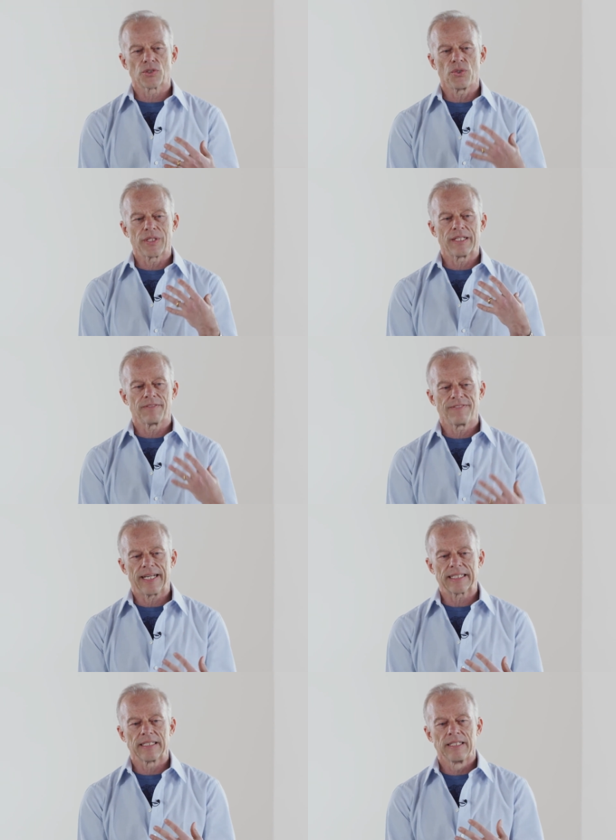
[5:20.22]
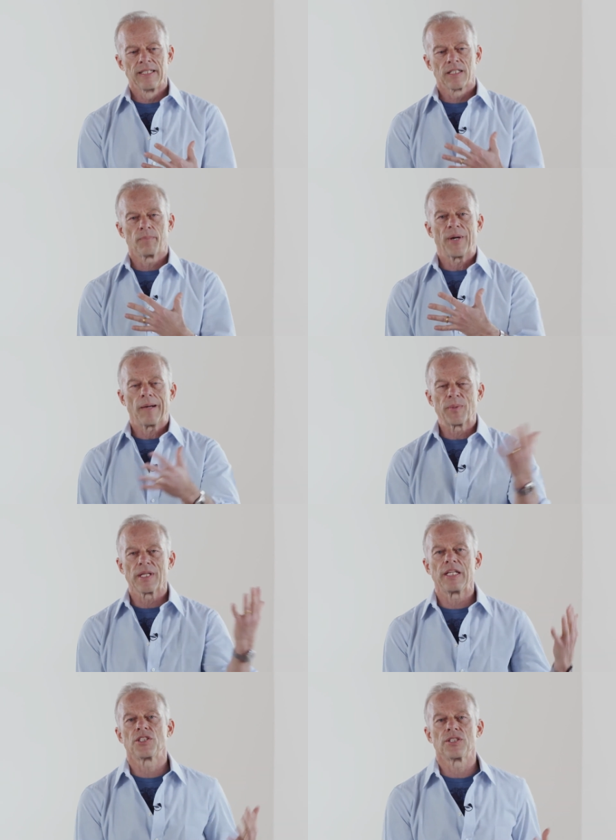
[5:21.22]
who can affect the
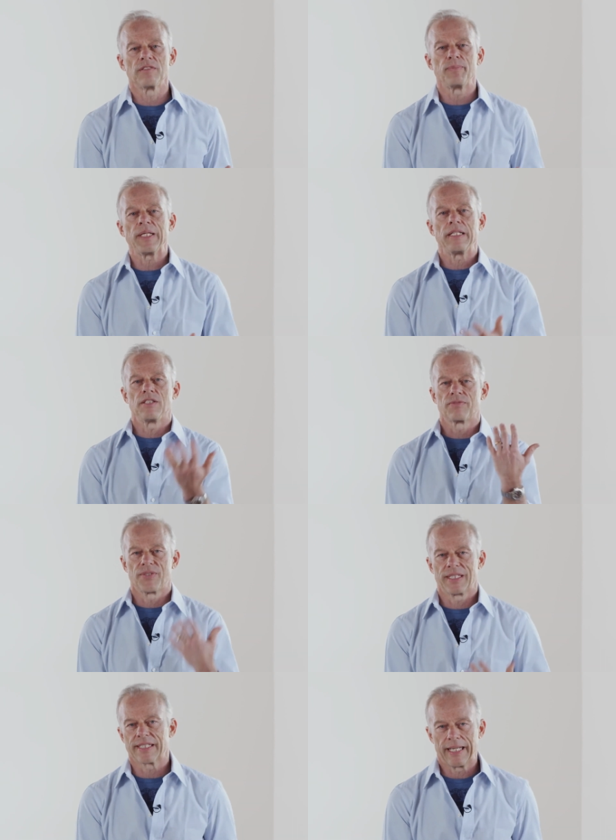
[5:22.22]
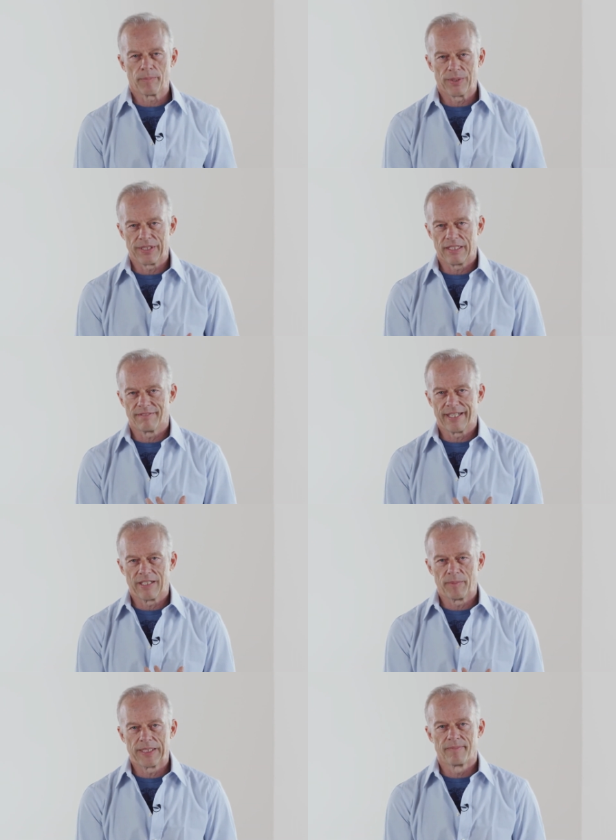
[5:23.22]
population of bees, for example, in the
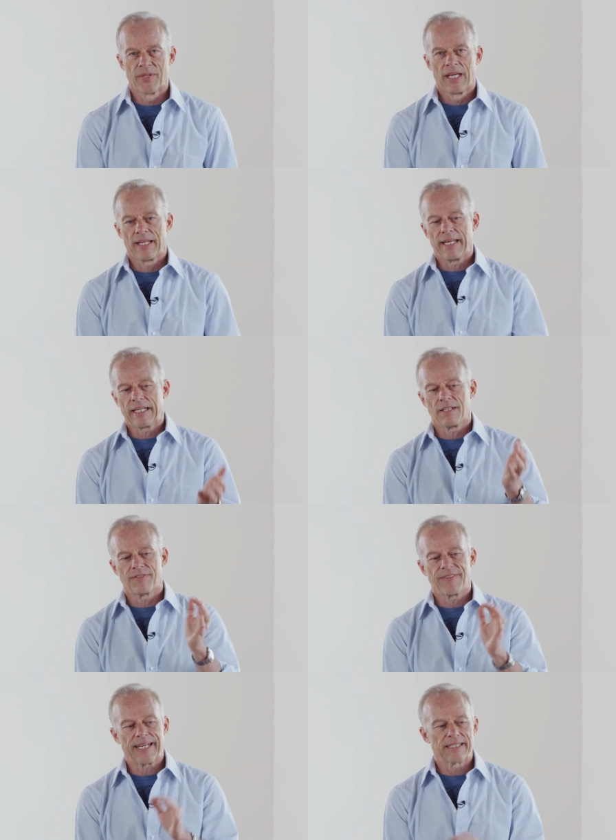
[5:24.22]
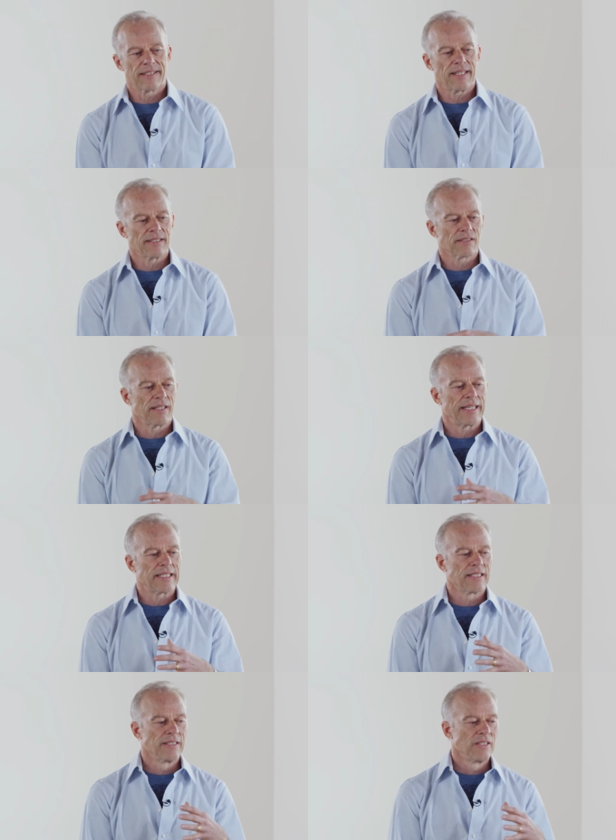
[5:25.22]
environment. They can affect things
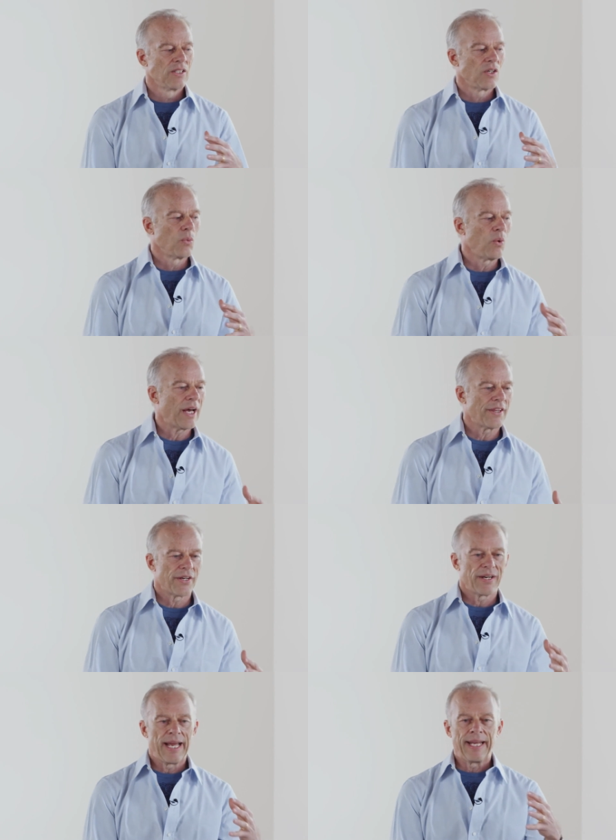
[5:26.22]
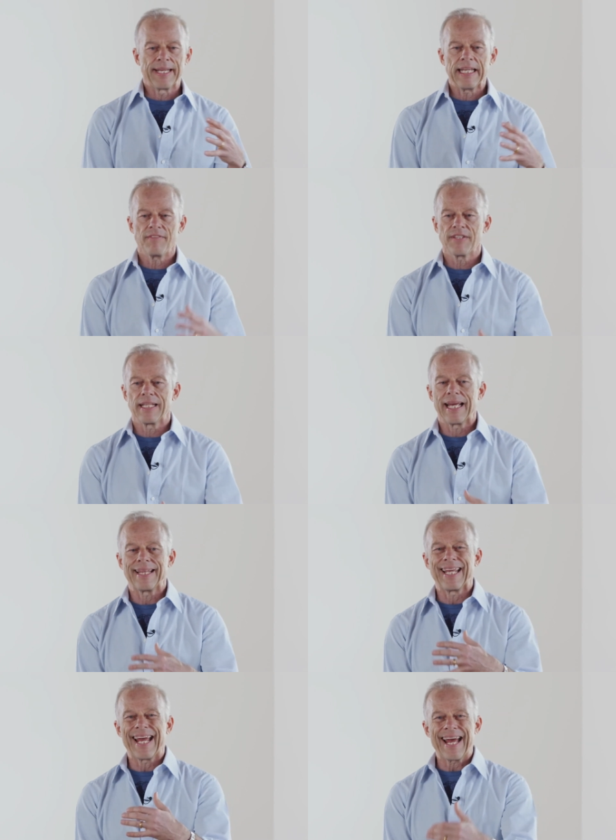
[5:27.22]
like weather and even
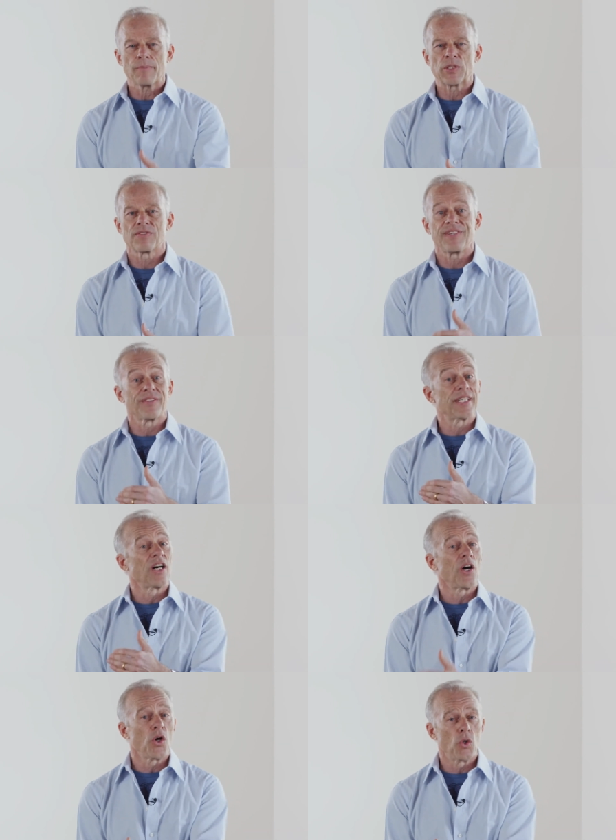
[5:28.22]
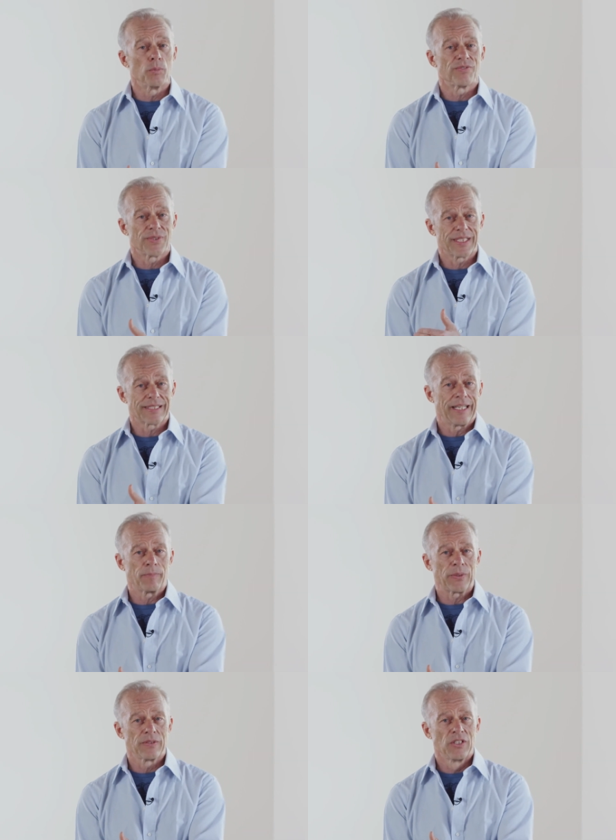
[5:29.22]
the atmosphere in a home, for
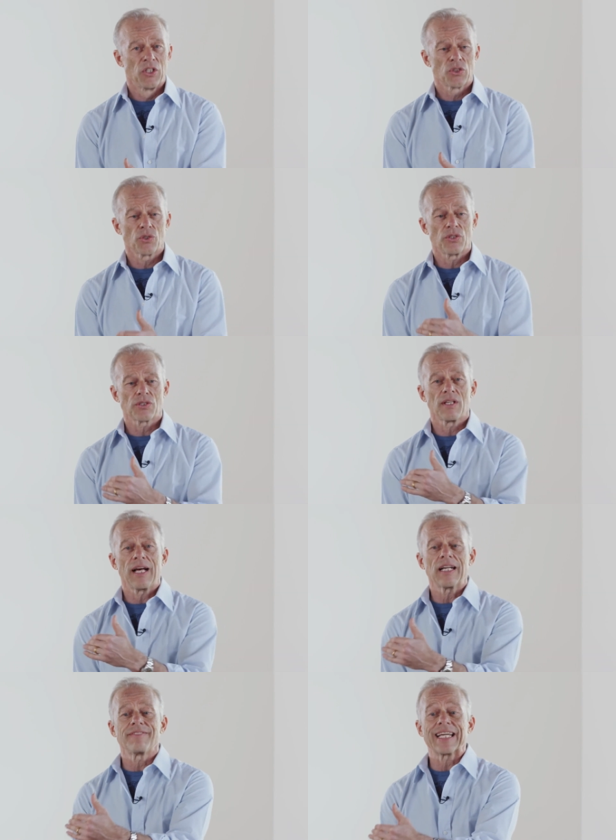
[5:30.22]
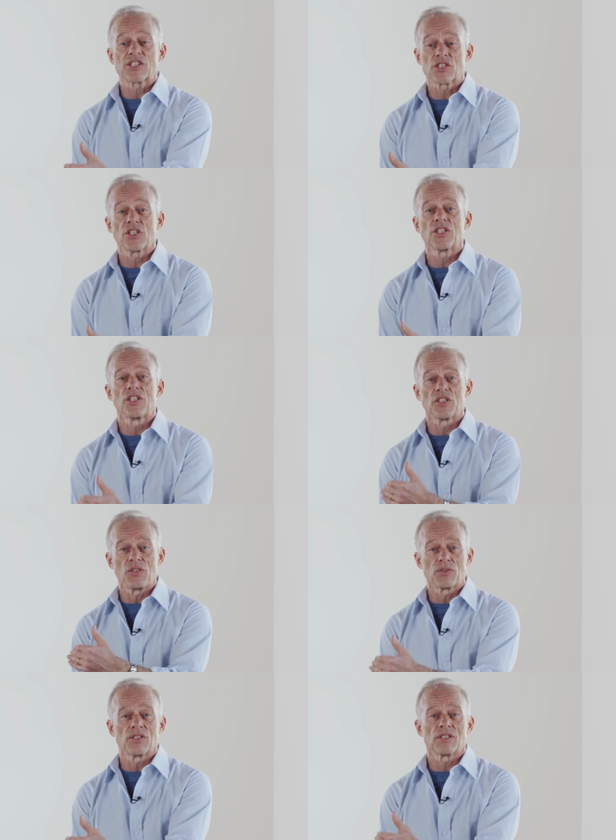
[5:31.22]
example. So there's a lot of external
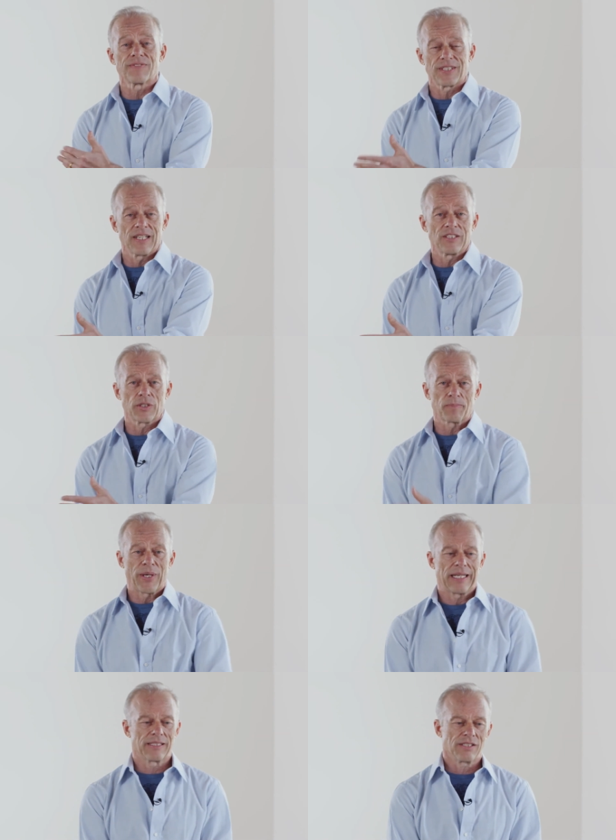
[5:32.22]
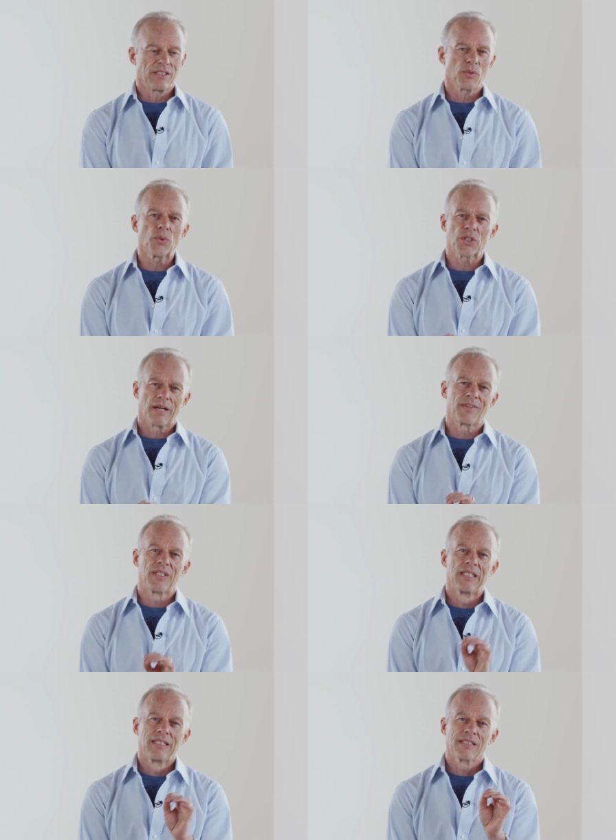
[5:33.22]
uses for tantric practices, and we'll
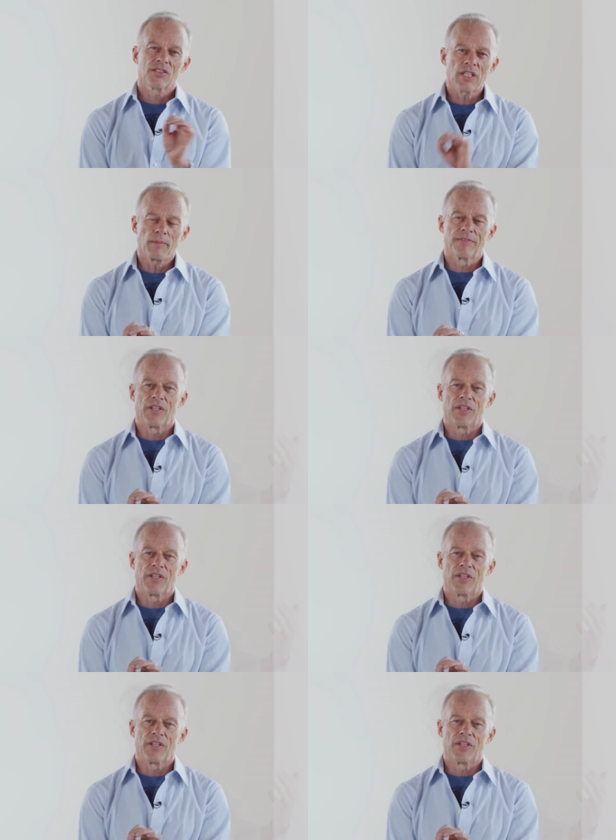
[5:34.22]
cover some of